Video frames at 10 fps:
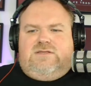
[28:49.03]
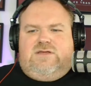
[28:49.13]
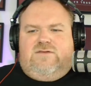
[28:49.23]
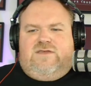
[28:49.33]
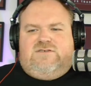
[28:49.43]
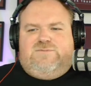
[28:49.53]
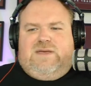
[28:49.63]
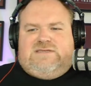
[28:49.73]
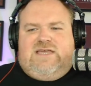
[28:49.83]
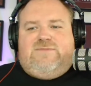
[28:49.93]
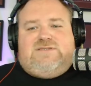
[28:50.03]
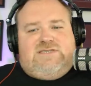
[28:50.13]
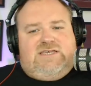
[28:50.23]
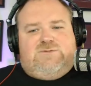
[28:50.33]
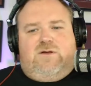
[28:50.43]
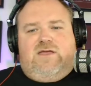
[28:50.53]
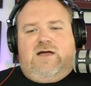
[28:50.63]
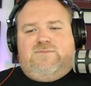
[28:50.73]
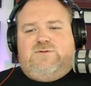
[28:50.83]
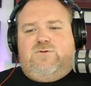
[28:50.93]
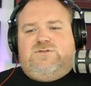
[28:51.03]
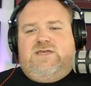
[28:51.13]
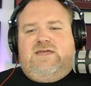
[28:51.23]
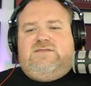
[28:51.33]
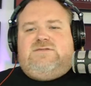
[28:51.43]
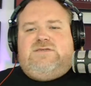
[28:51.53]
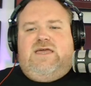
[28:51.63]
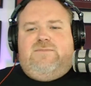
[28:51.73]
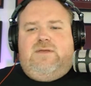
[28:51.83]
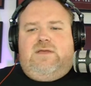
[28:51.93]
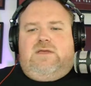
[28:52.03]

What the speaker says: Don't think it was his best game. 6, woke up towards the end. Yep.